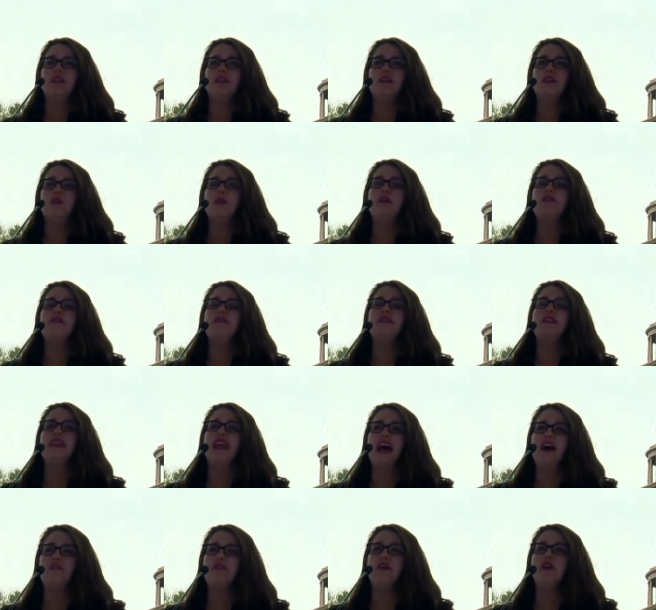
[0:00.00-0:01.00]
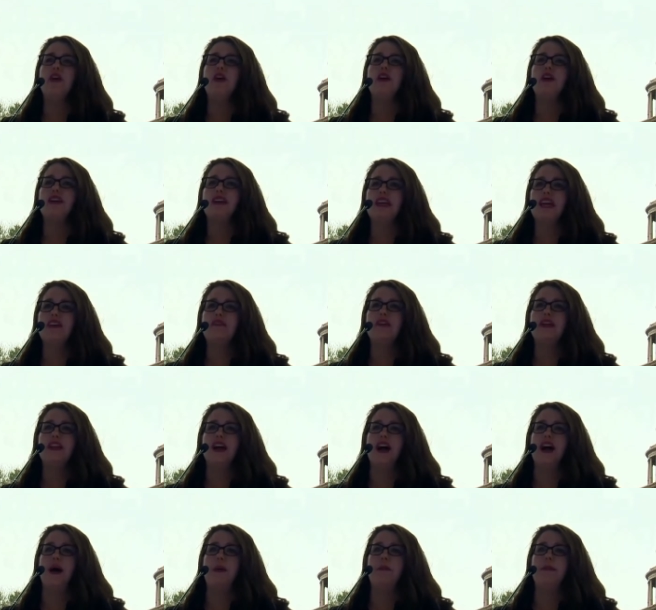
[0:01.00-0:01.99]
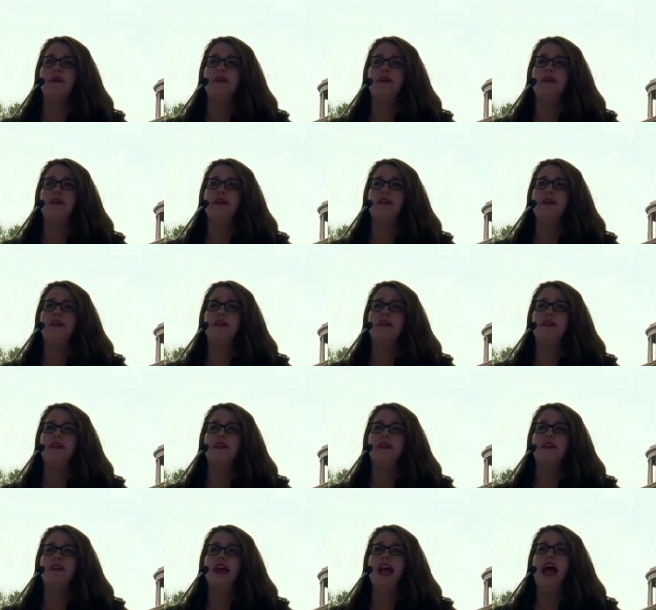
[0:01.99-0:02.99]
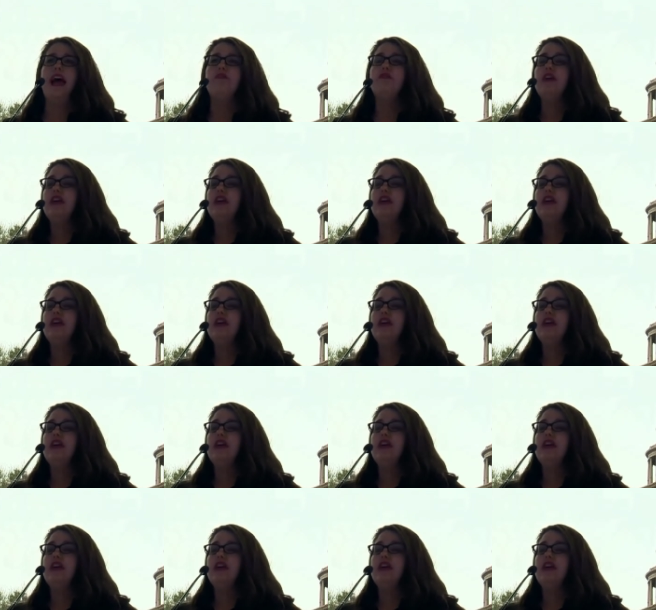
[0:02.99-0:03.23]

We've never given up. Every